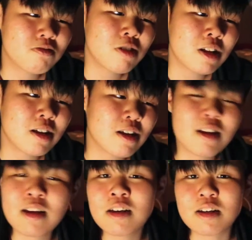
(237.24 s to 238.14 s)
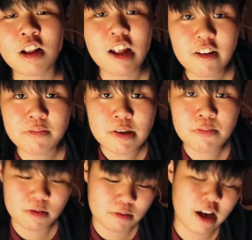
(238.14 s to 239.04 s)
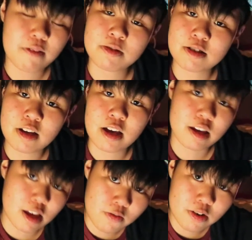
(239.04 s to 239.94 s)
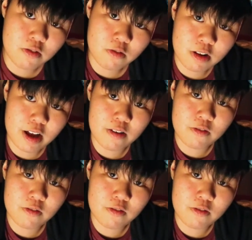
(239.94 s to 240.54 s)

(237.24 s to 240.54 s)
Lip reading: really it is. A lot of people have been saying, even in real life,